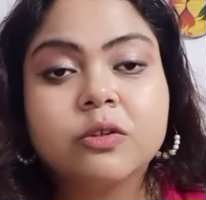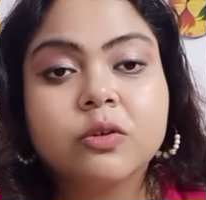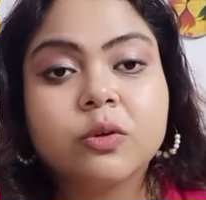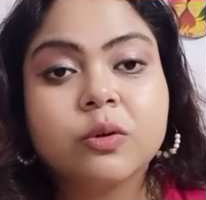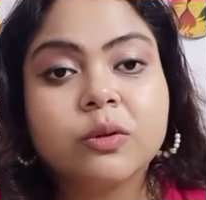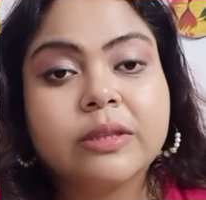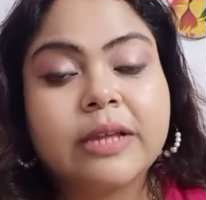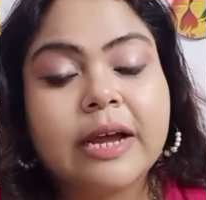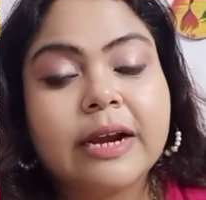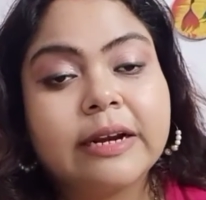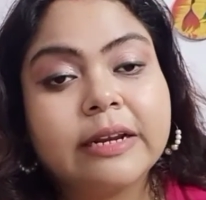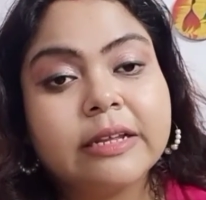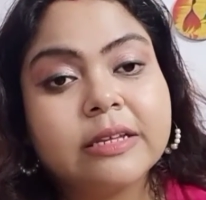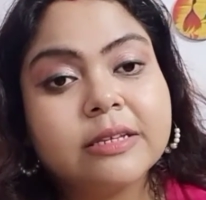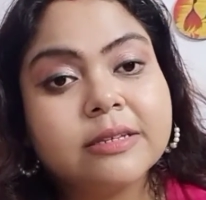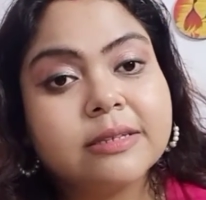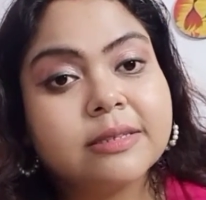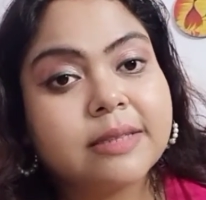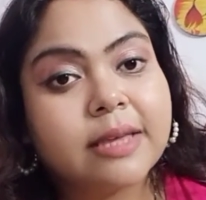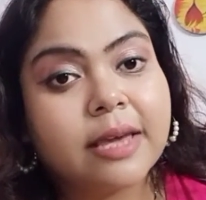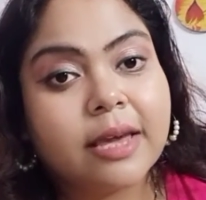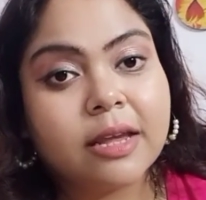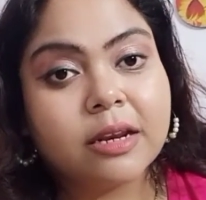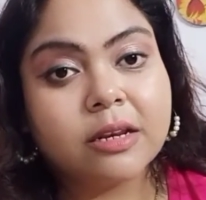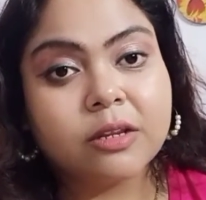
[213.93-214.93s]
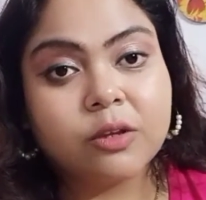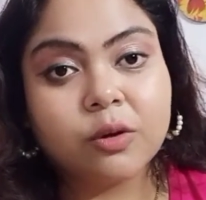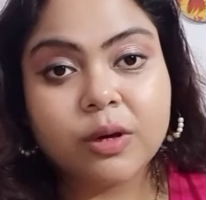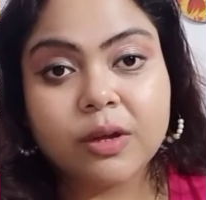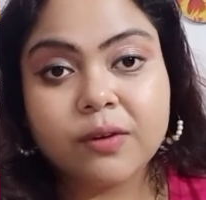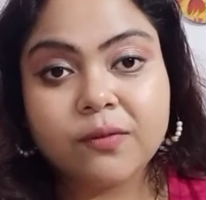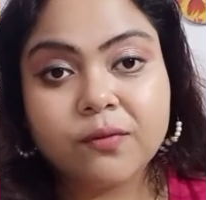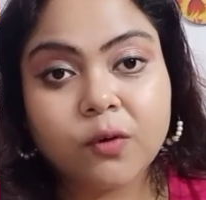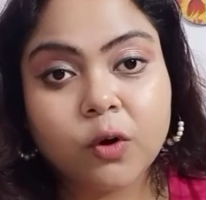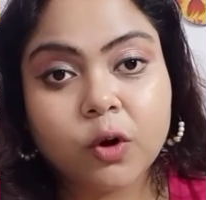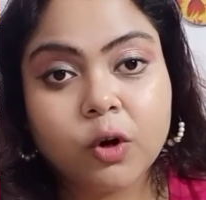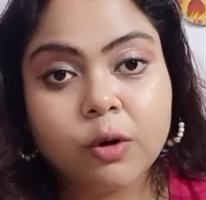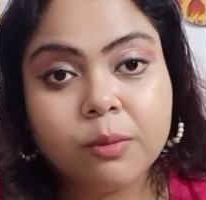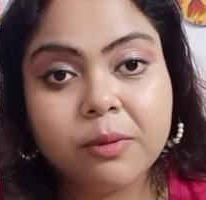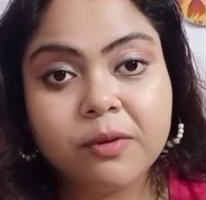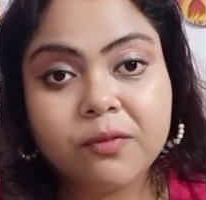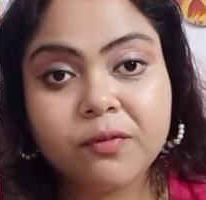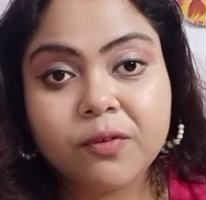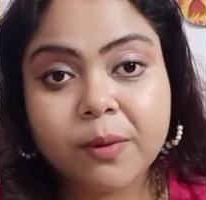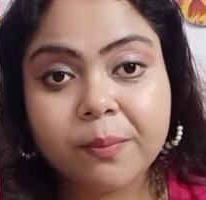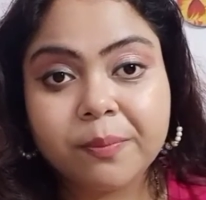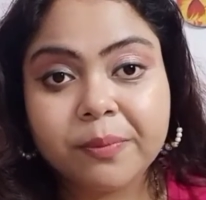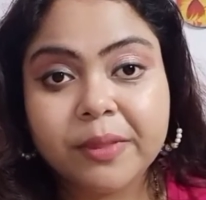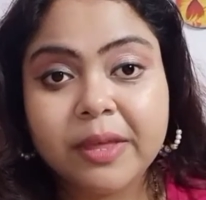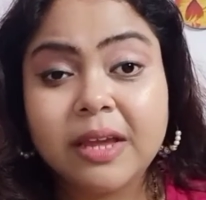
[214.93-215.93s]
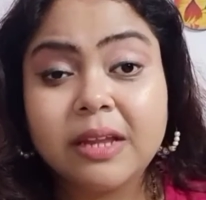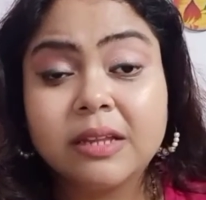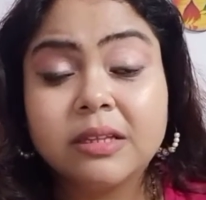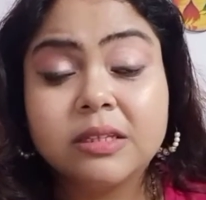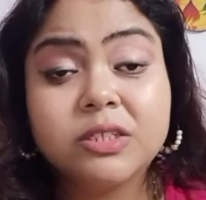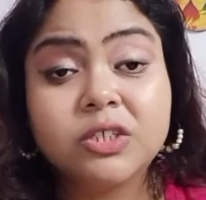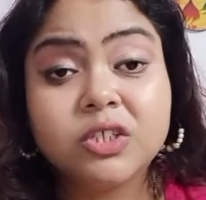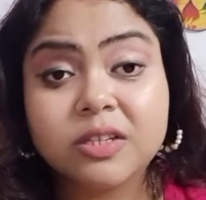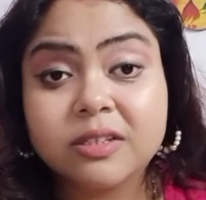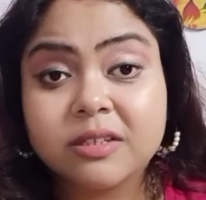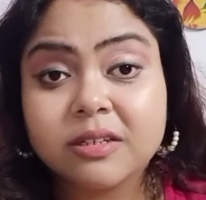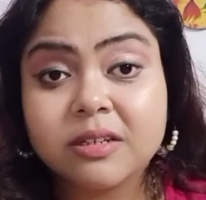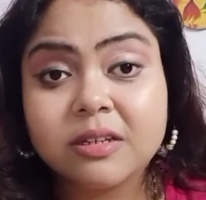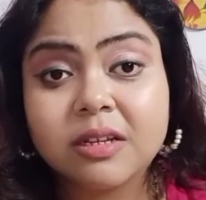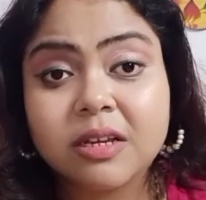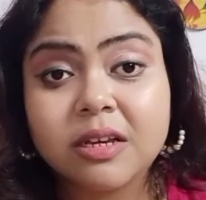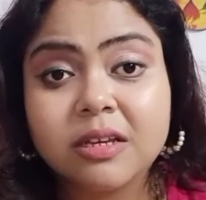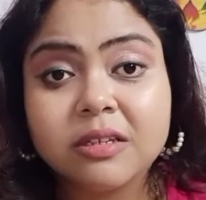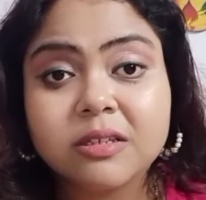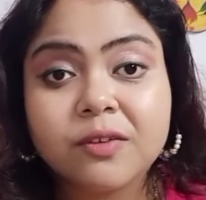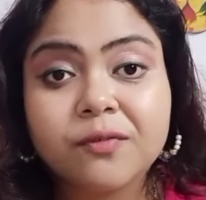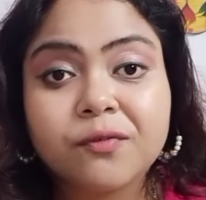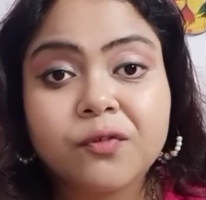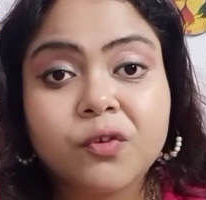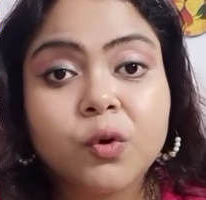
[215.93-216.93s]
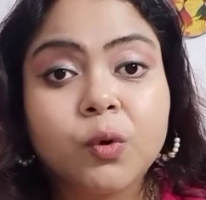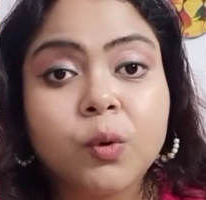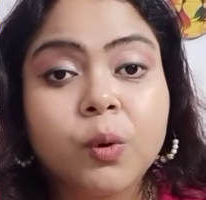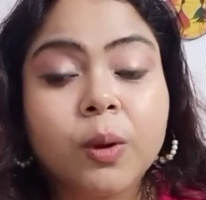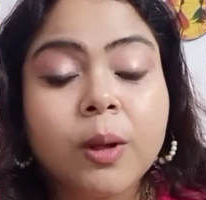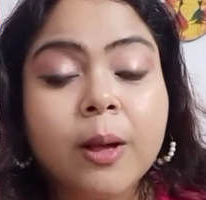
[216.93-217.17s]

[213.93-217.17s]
So that is there, you can follow me from there, just in case if you